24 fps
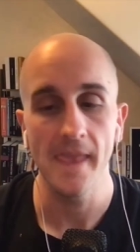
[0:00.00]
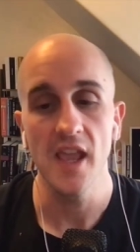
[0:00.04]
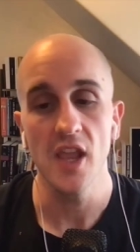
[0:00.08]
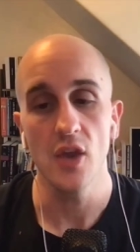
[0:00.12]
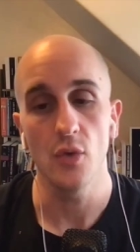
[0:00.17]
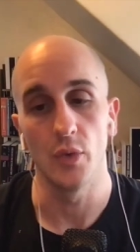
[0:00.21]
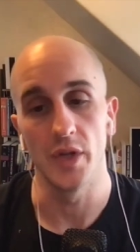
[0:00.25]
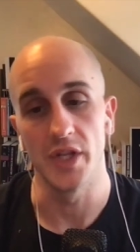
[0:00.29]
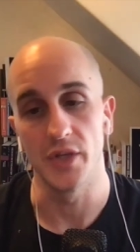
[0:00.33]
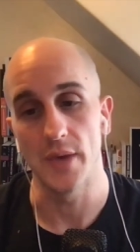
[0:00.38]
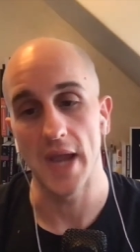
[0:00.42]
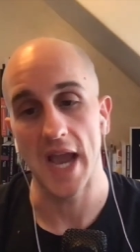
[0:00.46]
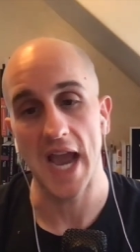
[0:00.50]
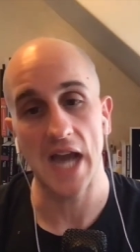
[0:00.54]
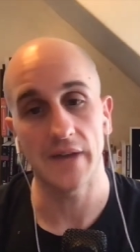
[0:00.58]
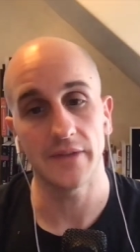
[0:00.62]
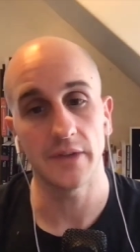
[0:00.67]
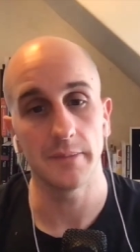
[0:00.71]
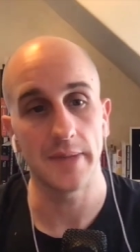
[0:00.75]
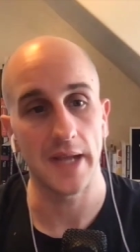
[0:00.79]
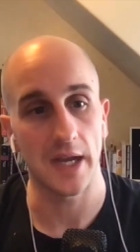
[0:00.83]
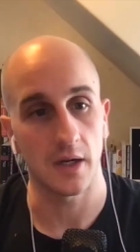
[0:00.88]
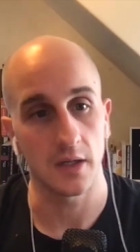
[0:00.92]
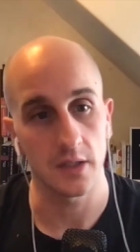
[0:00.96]
When you have a
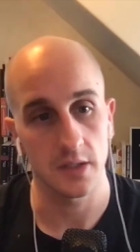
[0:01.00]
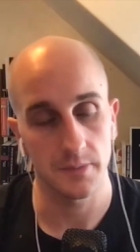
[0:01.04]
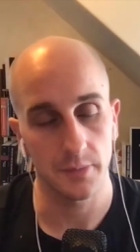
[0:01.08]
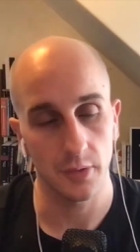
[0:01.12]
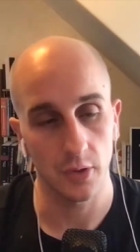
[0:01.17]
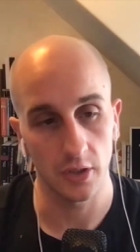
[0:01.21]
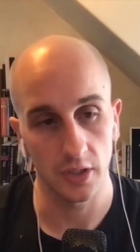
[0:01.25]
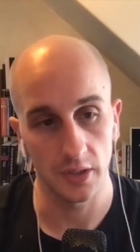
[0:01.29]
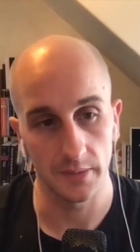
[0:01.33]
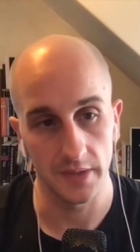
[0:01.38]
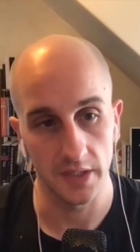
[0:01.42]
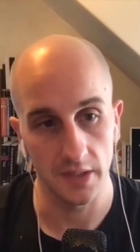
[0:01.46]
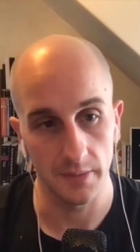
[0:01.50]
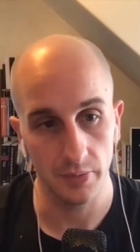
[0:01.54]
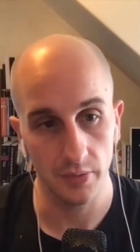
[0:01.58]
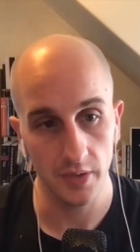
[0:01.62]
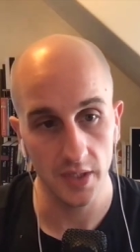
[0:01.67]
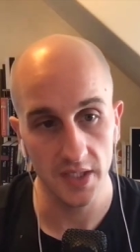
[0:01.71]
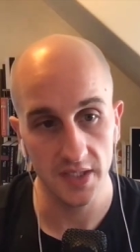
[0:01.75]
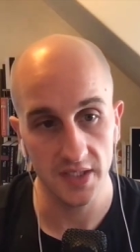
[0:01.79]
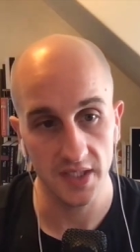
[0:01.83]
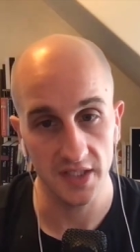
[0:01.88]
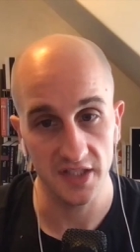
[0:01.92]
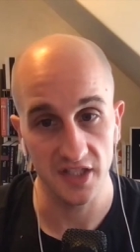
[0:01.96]
balanced program in the
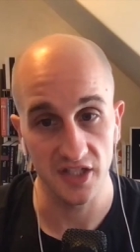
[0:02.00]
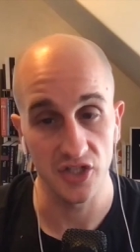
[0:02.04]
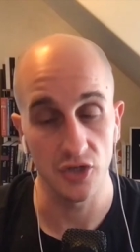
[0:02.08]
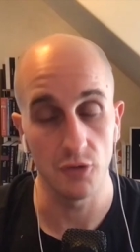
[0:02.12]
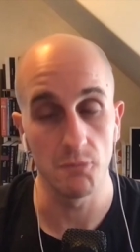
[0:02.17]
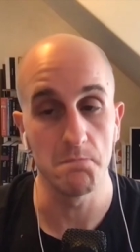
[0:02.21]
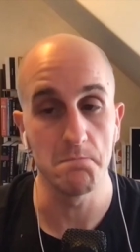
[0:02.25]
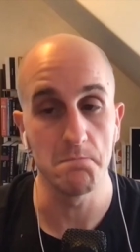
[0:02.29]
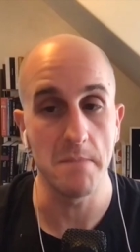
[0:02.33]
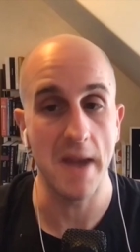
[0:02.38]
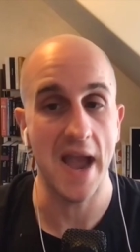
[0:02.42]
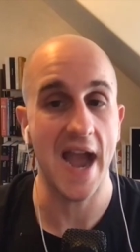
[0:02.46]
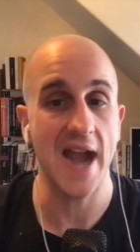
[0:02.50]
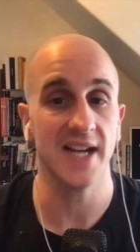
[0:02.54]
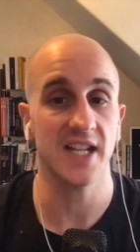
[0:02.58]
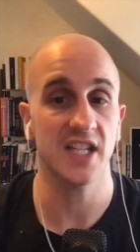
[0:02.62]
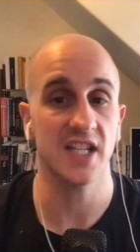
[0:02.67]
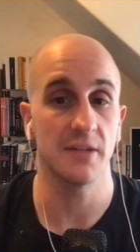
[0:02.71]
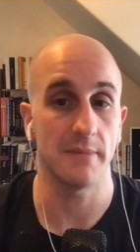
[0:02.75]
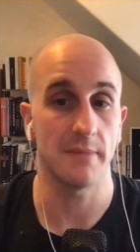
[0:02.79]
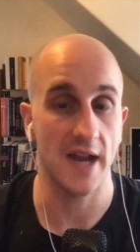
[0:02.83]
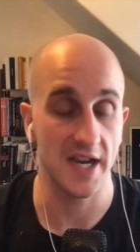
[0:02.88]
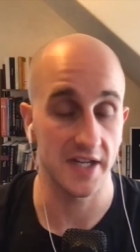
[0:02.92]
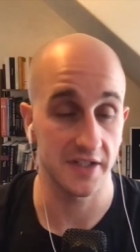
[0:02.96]
preseason, you
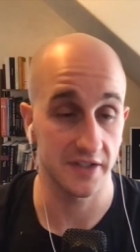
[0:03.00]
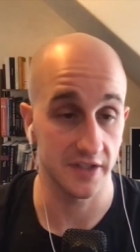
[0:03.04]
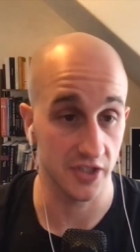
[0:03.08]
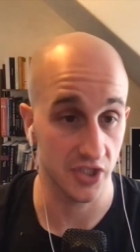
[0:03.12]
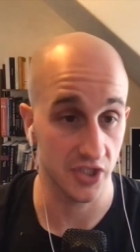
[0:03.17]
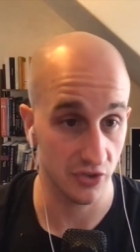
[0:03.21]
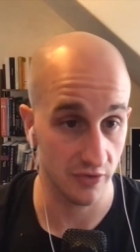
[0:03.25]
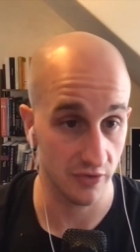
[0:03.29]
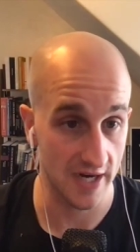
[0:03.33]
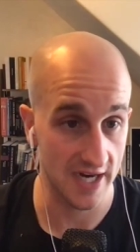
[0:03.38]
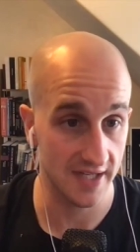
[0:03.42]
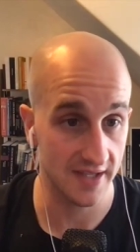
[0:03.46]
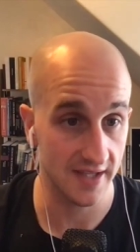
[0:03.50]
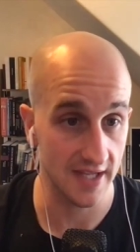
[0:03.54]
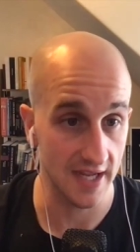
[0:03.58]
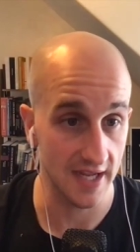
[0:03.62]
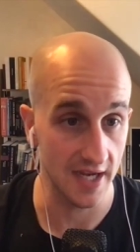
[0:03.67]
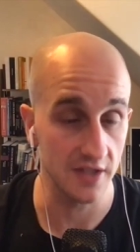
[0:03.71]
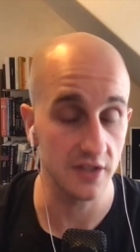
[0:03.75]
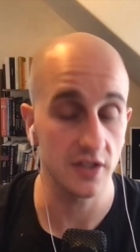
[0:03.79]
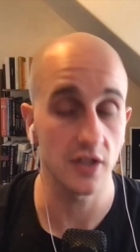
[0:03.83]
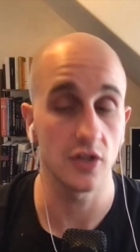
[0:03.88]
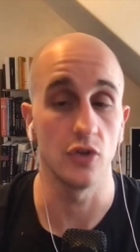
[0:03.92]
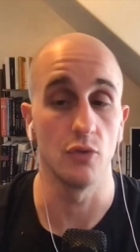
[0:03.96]
maximize the strength
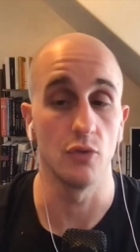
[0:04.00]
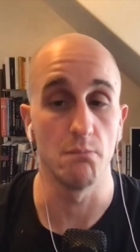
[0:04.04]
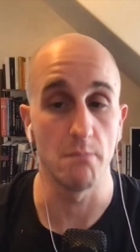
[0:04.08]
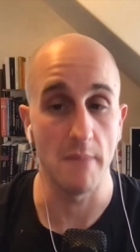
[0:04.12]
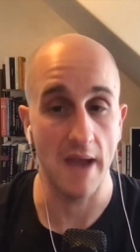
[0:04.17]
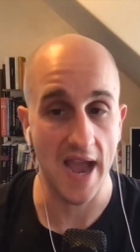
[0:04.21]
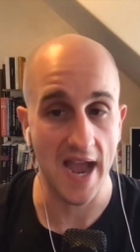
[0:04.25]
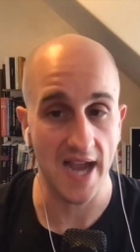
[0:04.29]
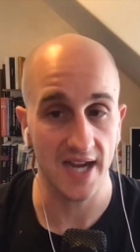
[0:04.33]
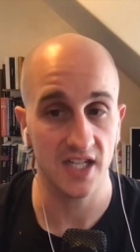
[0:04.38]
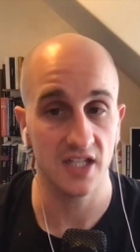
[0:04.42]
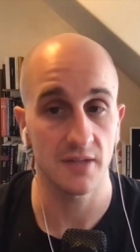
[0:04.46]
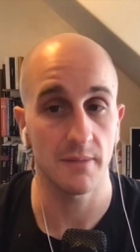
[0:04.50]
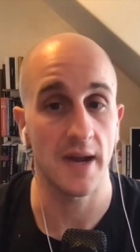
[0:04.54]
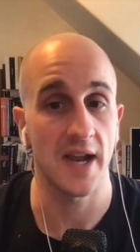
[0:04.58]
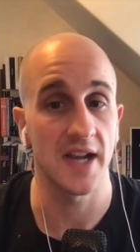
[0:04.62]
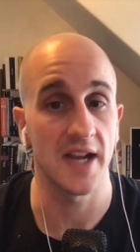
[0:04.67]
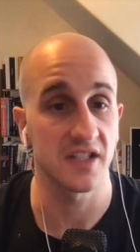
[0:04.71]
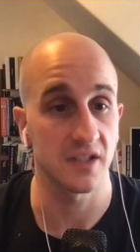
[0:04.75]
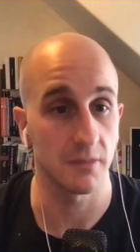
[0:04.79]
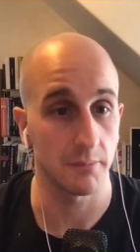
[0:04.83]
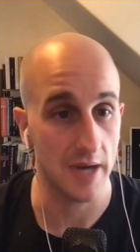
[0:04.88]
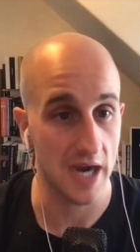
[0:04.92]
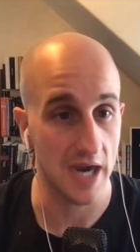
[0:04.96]
gains, you maximize
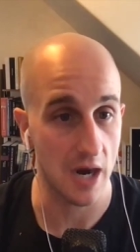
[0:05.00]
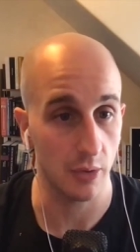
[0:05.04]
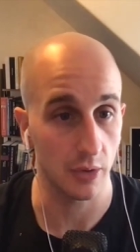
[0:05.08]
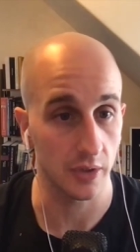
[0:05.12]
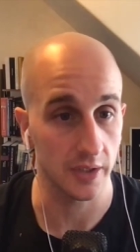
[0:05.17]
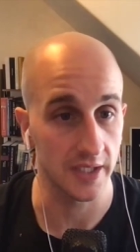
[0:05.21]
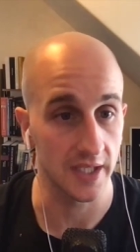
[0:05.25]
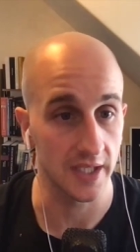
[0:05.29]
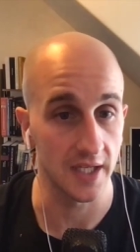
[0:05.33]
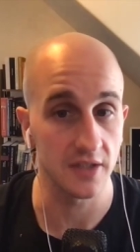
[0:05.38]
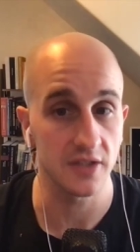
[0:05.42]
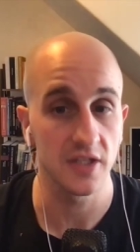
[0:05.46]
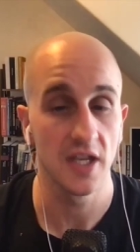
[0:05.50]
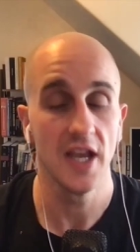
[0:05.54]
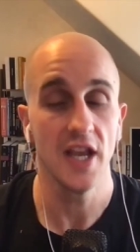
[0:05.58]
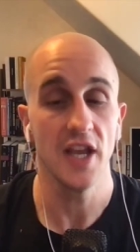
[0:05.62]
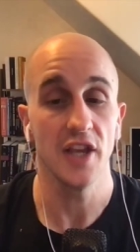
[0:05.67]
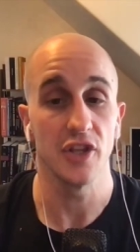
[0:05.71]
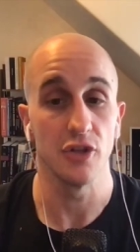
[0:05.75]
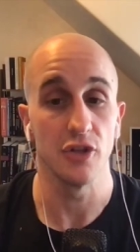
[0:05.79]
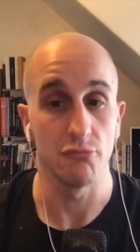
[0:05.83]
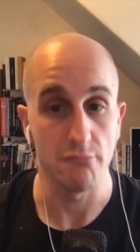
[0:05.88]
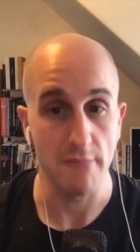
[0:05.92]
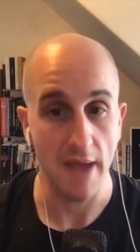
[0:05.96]
the power gains,
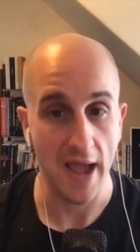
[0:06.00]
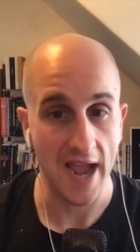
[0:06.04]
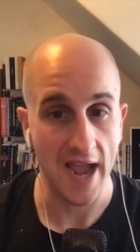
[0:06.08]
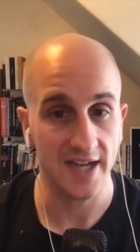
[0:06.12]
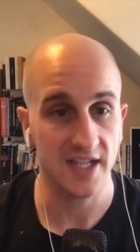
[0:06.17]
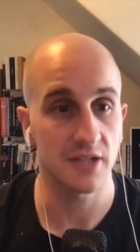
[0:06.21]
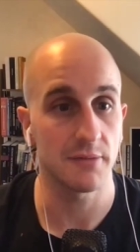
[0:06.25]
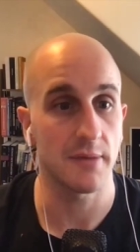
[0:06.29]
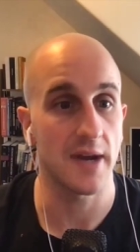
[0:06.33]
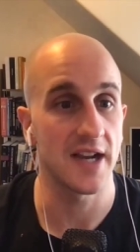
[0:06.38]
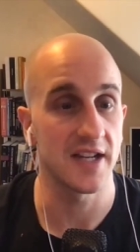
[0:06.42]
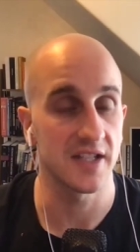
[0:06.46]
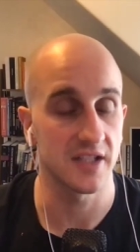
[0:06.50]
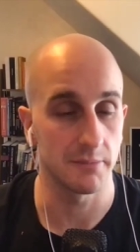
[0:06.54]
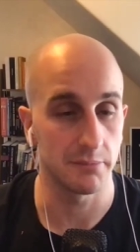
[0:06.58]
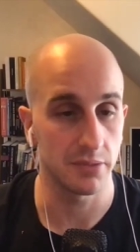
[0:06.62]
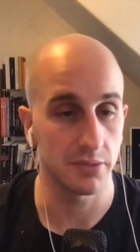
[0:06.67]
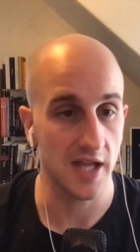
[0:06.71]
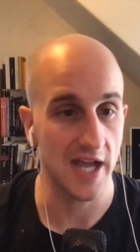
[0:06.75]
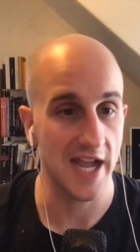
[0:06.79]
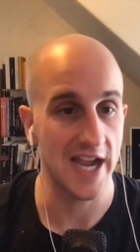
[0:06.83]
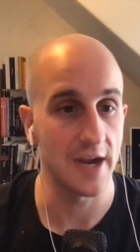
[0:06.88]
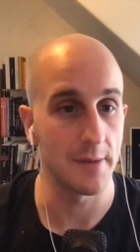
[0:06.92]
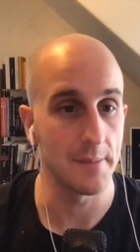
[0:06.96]
you maximize the
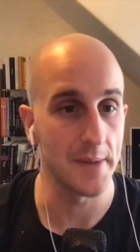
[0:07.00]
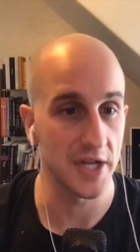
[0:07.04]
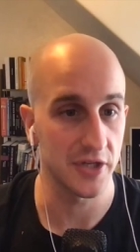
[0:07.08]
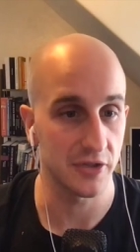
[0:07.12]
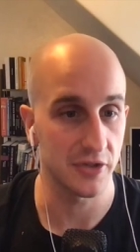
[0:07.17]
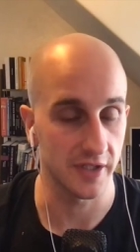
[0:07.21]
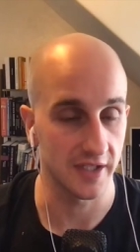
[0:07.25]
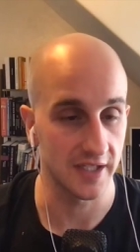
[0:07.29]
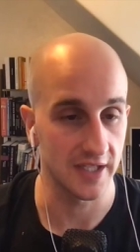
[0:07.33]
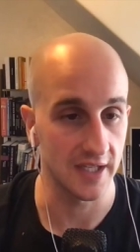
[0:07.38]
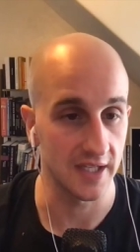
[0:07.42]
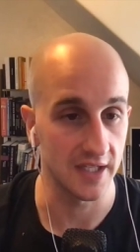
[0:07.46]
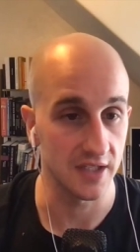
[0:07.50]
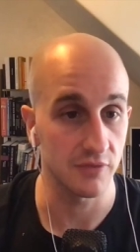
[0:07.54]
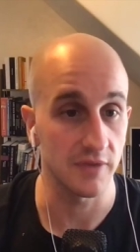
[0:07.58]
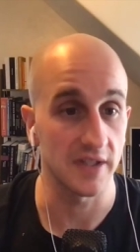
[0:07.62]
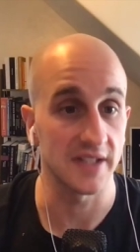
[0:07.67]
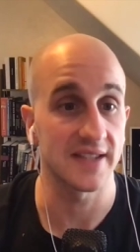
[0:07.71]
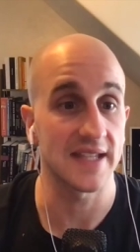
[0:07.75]
plyometric gains, right?